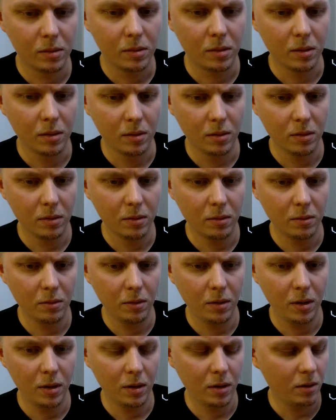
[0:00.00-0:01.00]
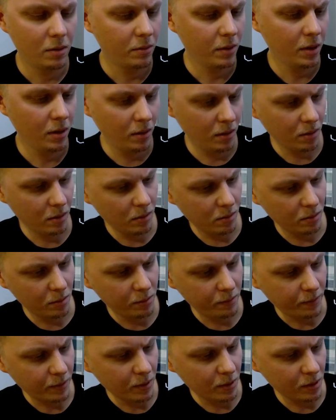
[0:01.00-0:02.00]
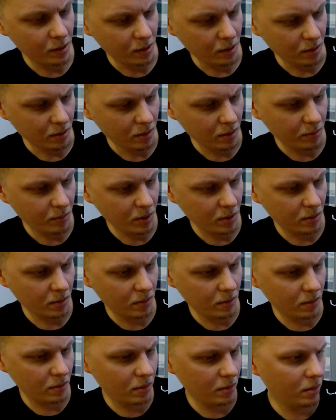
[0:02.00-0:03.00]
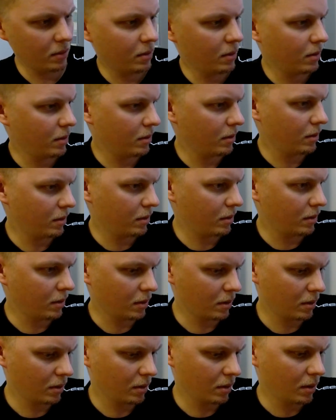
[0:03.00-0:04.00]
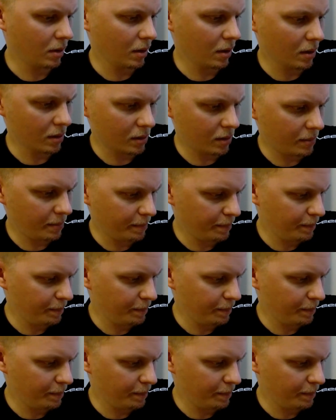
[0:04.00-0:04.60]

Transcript: So here it goes, first time, and there.